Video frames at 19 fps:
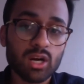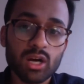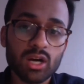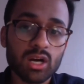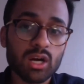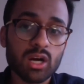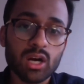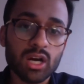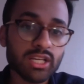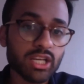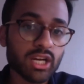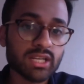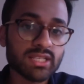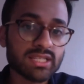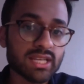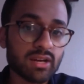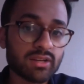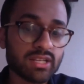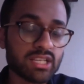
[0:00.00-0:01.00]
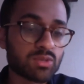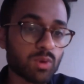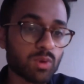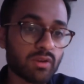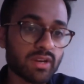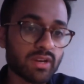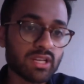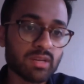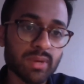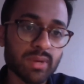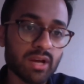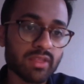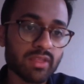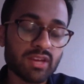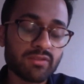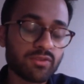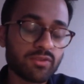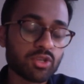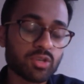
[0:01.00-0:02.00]
Are young Saudis worried about
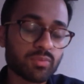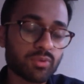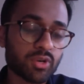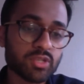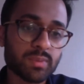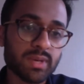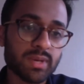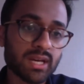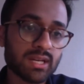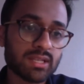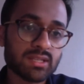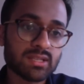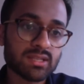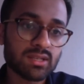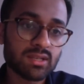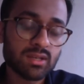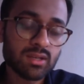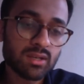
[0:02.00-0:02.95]
their future prospects?